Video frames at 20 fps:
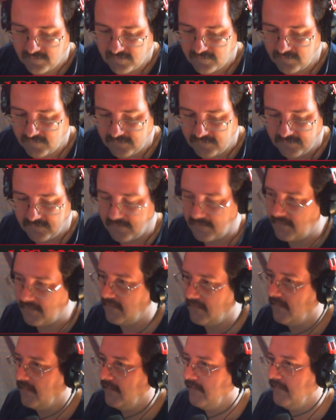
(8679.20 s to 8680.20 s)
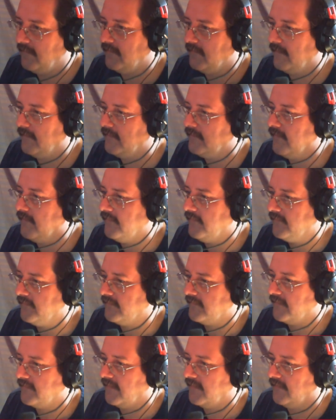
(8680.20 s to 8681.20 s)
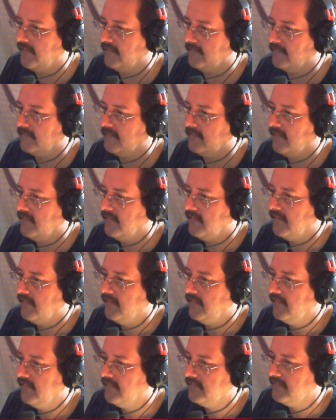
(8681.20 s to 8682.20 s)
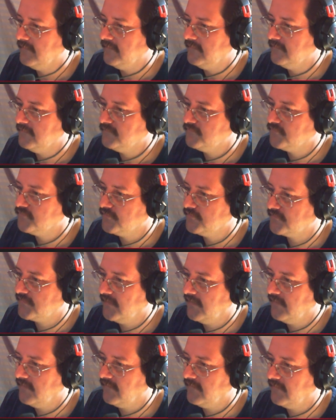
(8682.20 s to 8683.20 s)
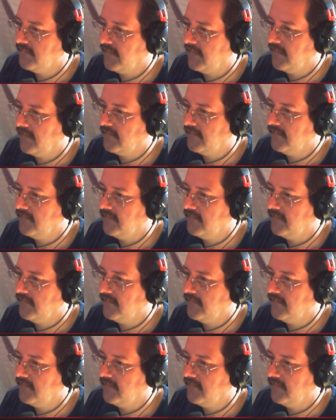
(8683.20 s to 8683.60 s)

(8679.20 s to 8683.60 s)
yeah, I got that, and I didn't just get that.